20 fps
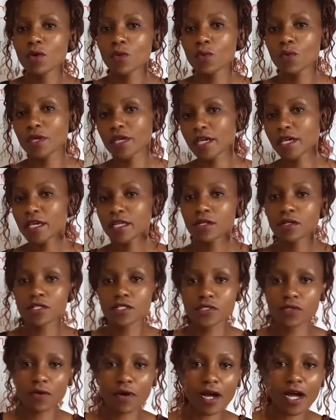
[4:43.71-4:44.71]
We can
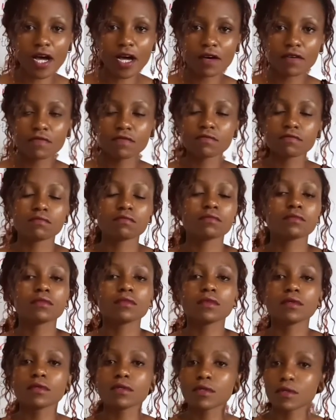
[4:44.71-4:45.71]
also have
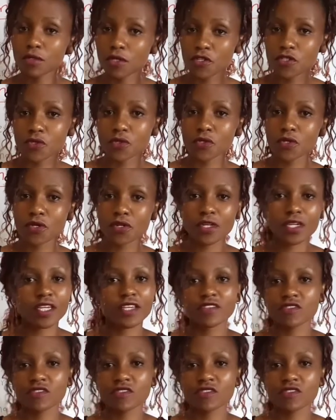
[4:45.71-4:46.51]
Oloisudori